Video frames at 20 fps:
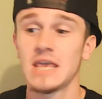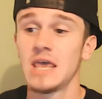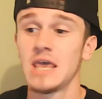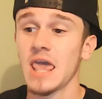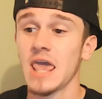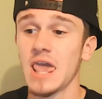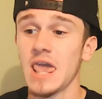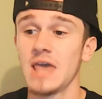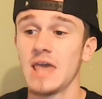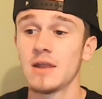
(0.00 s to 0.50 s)

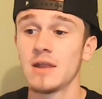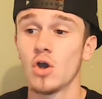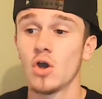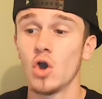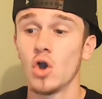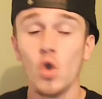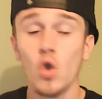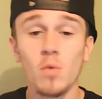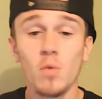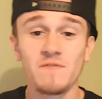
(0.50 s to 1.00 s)
And
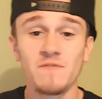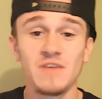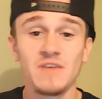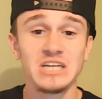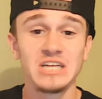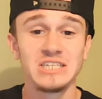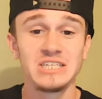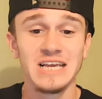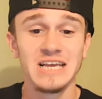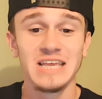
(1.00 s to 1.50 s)
who will be
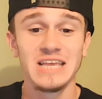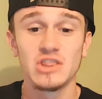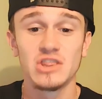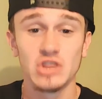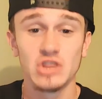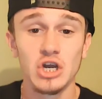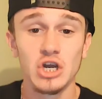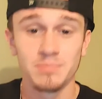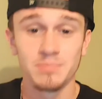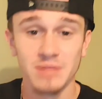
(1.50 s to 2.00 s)
finishing in
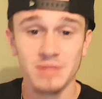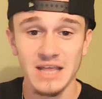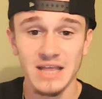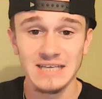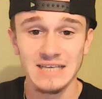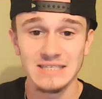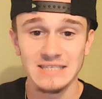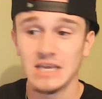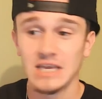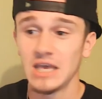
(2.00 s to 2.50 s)
3rd
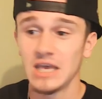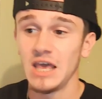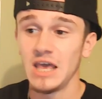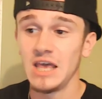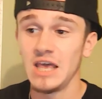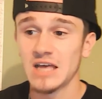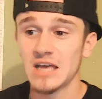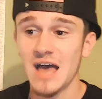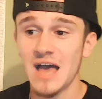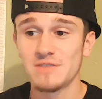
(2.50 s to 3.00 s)
place
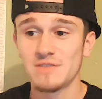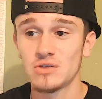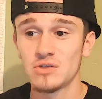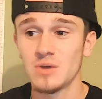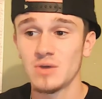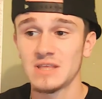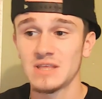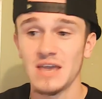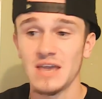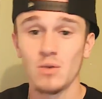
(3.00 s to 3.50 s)
in Conference
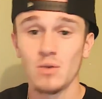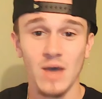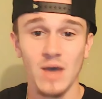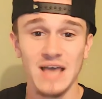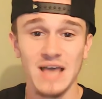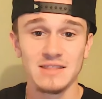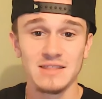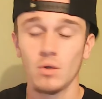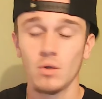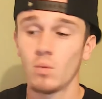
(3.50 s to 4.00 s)
USA
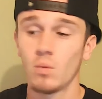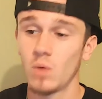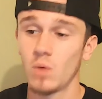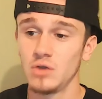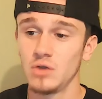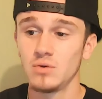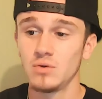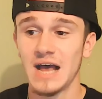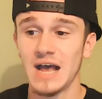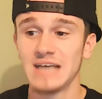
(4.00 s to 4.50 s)
West? Well,
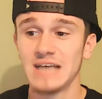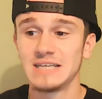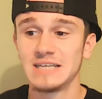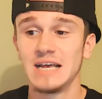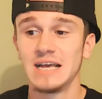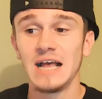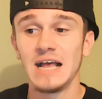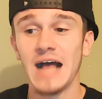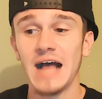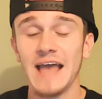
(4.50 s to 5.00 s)
you guys,
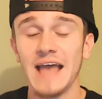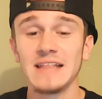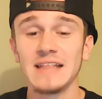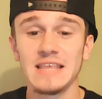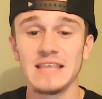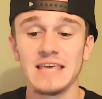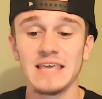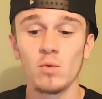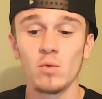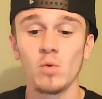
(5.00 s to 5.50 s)
I
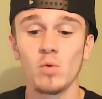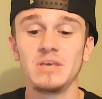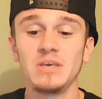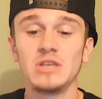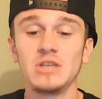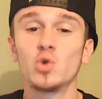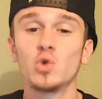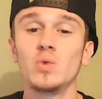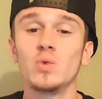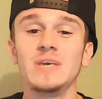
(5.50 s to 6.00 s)
think it will
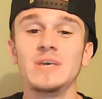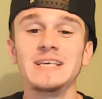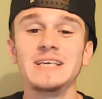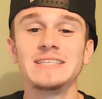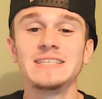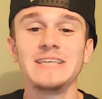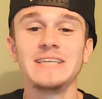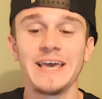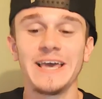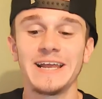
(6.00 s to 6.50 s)
be
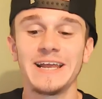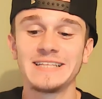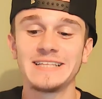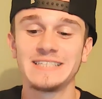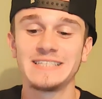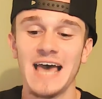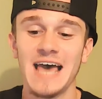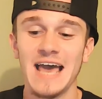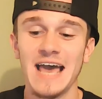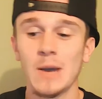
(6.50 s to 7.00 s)
Louisiana
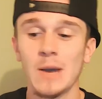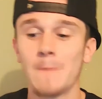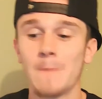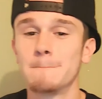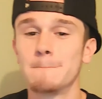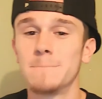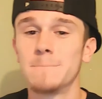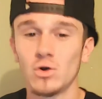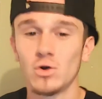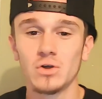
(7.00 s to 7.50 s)
Tech
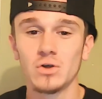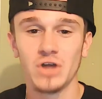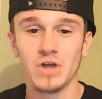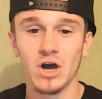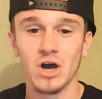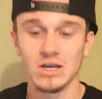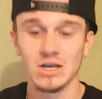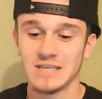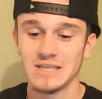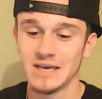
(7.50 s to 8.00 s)
Bulldogs.